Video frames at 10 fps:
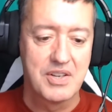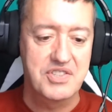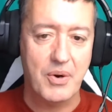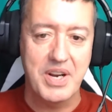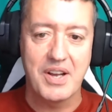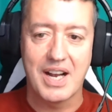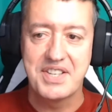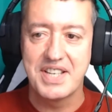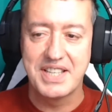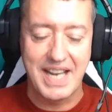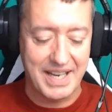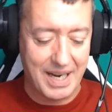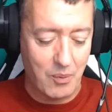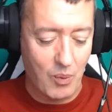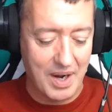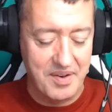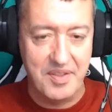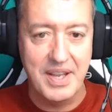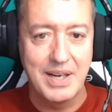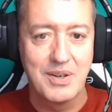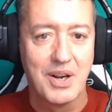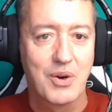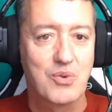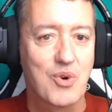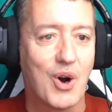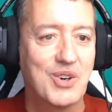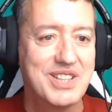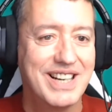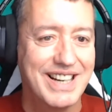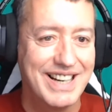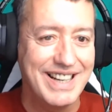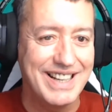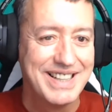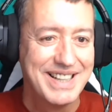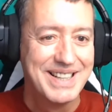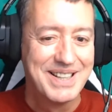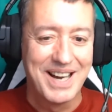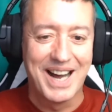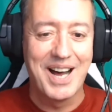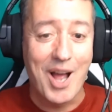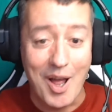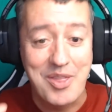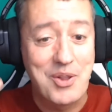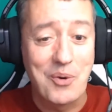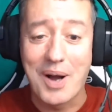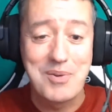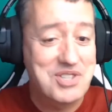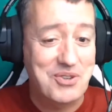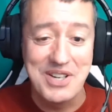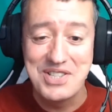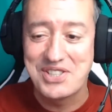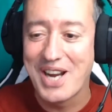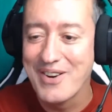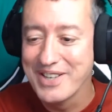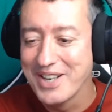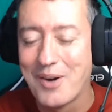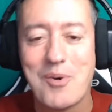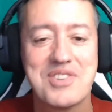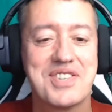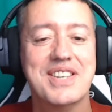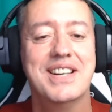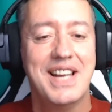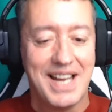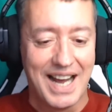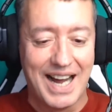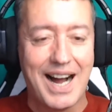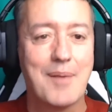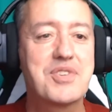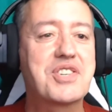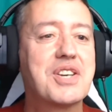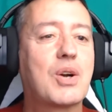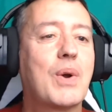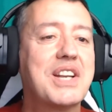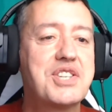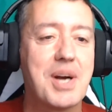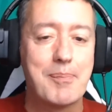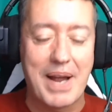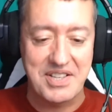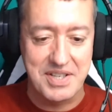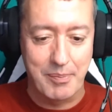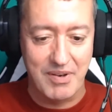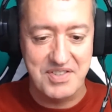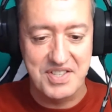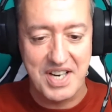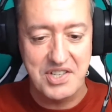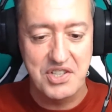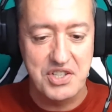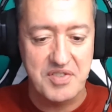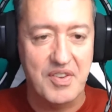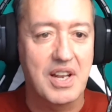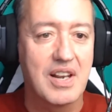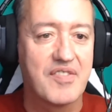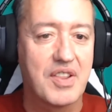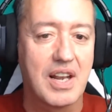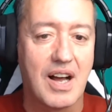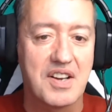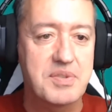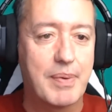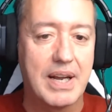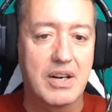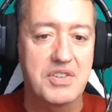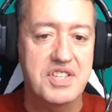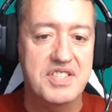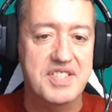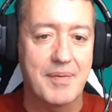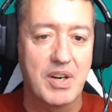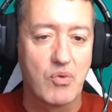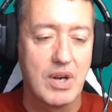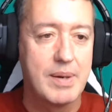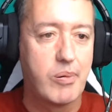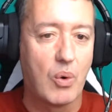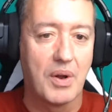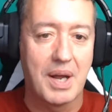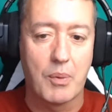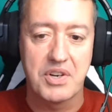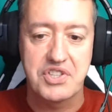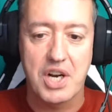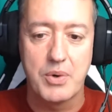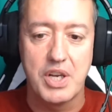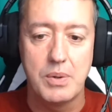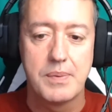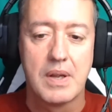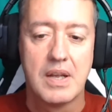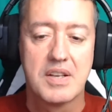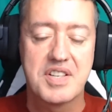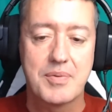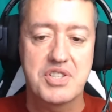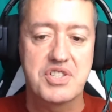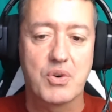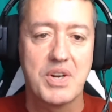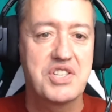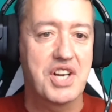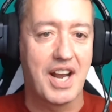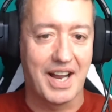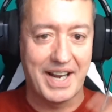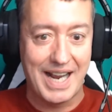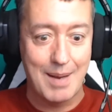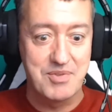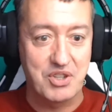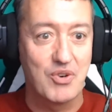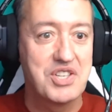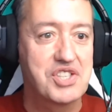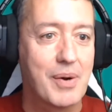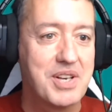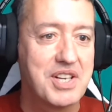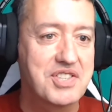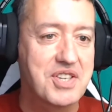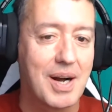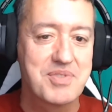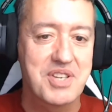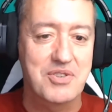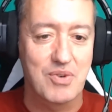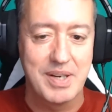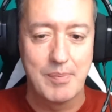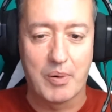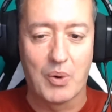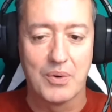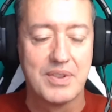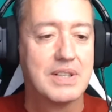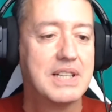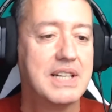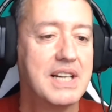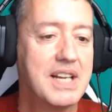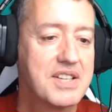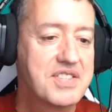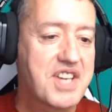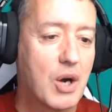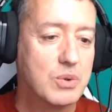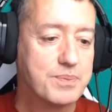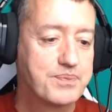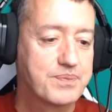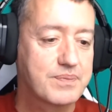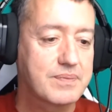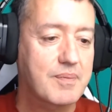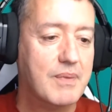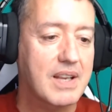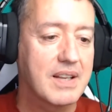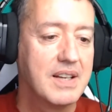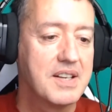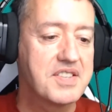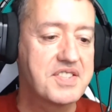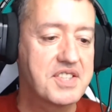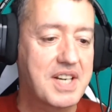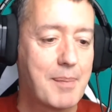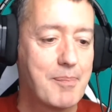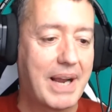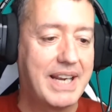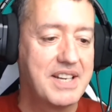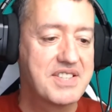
Sorry that I did get that one thing wrong. I thought I was screen sharing and I wasn't. I'm just going to quickly jump back to the presentation just for the last bit, because there's something really important I want to show you. So I'm just screen sharing, and I am screen sharing this time, so it's really important. So let's just come back in.